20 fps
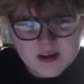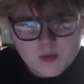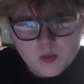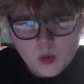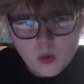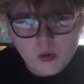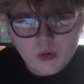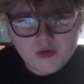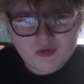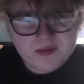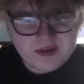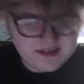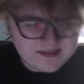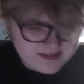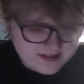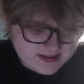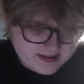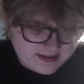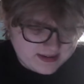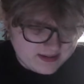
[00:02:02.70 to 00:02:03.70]
walls, but I was
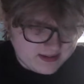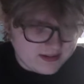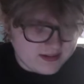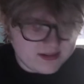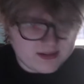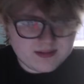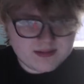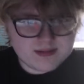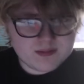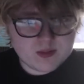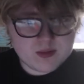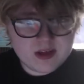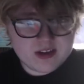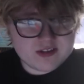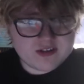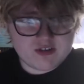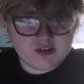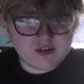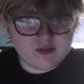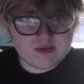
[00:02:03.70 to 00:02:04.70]
like, well, that's
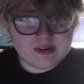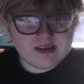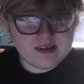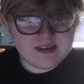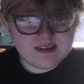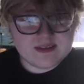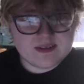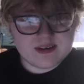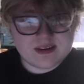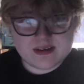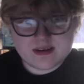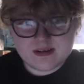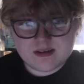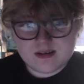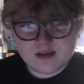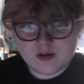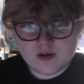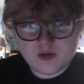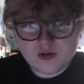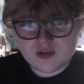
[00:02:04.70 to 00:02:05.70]
just not realistic.
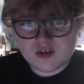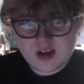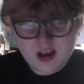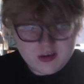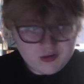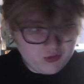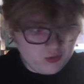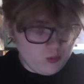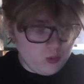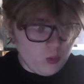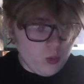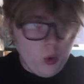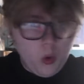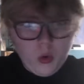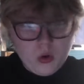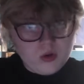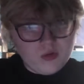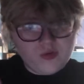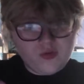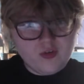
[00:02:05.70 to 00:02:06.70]
Who just has some
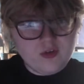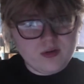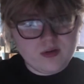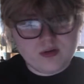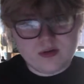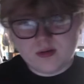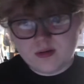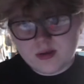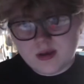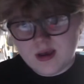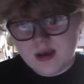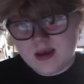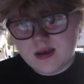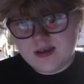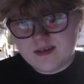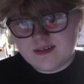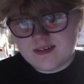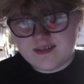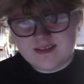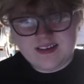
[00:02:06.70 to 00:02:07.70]
walls? Yeah,
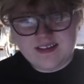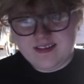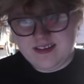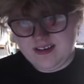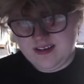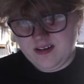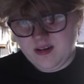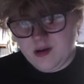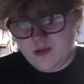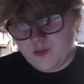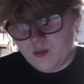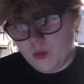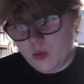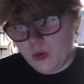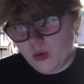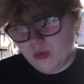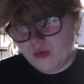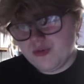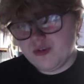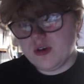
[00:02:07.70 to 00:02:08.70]
it's a city, you don't have
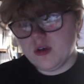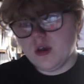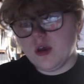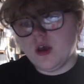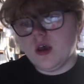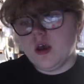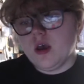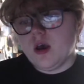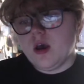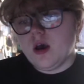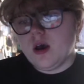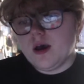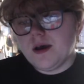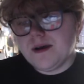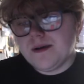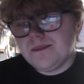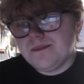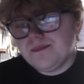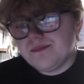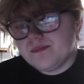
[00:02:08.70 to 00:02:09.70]
walls.
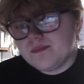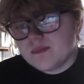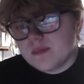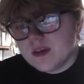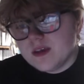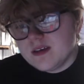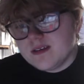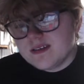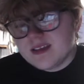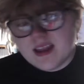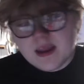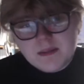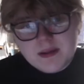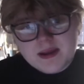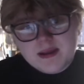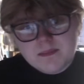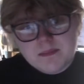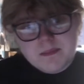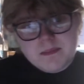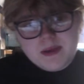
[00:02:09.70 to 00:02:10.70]
Then I made
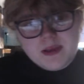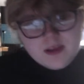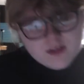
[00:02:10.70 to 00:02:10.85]
a bit of